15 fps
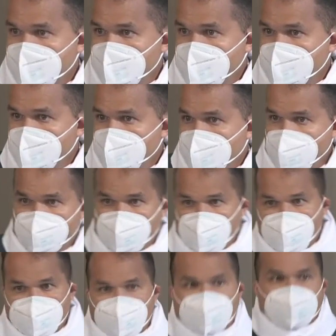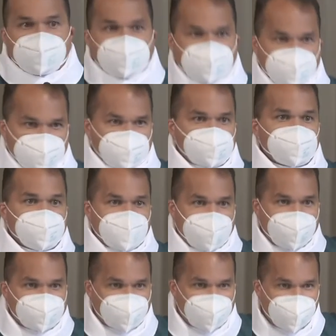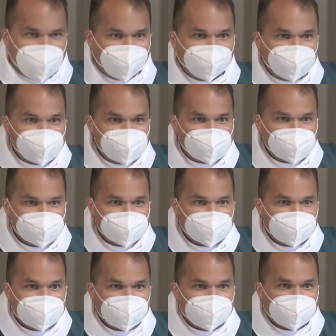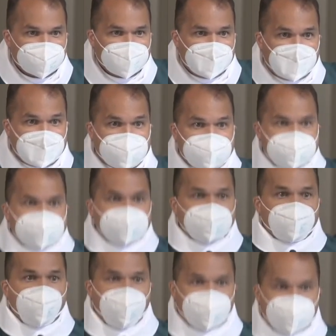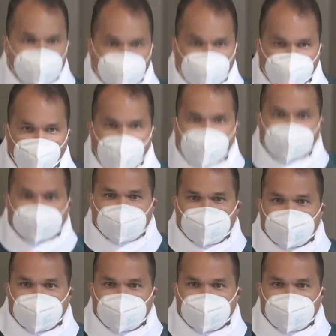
come from what Jesus has accomplished. He went to the cross.